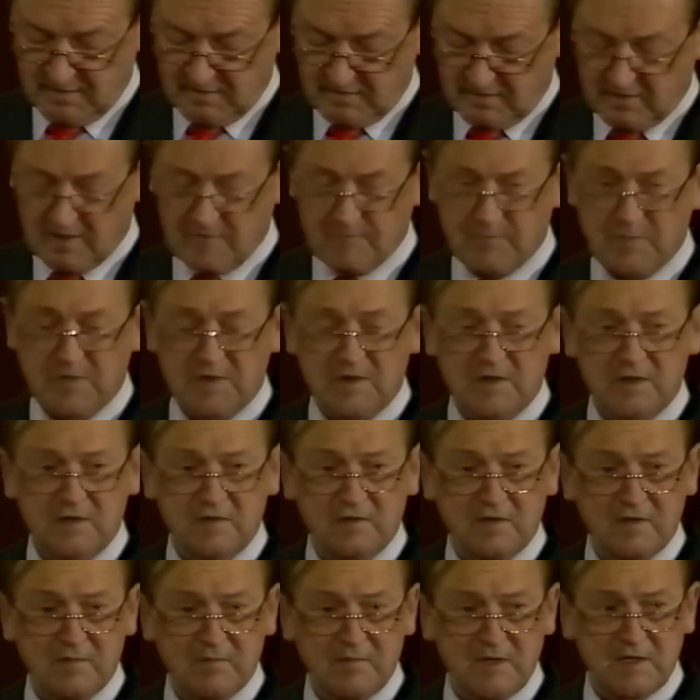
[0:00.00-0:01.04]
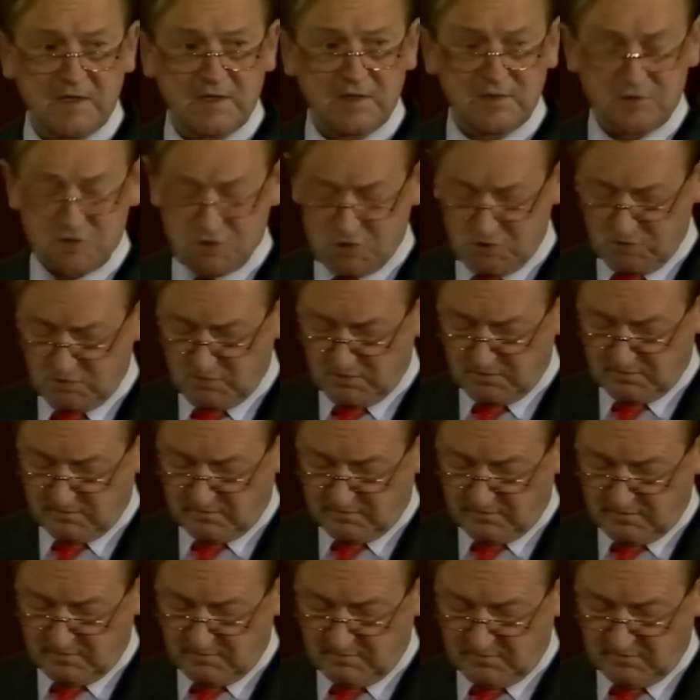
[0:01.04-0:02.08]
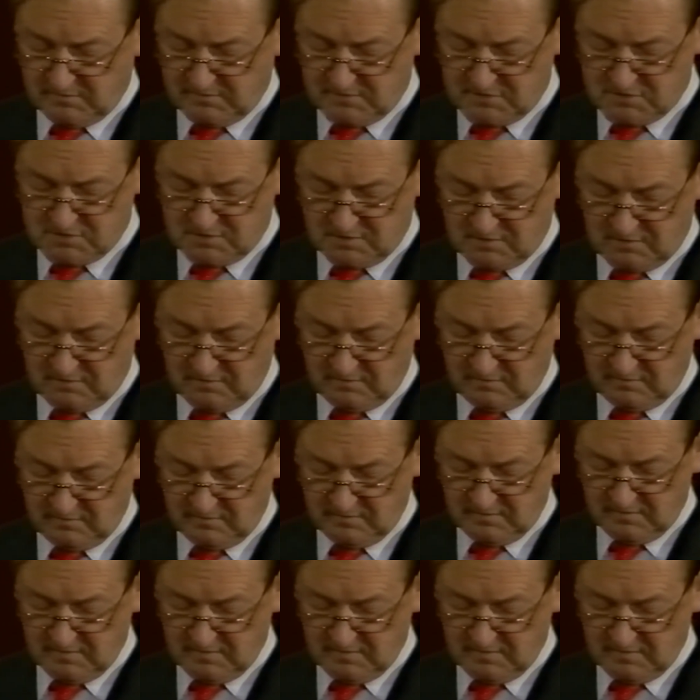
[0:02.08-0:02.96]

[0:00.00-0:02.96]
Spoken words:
Companies are making short-term decisions,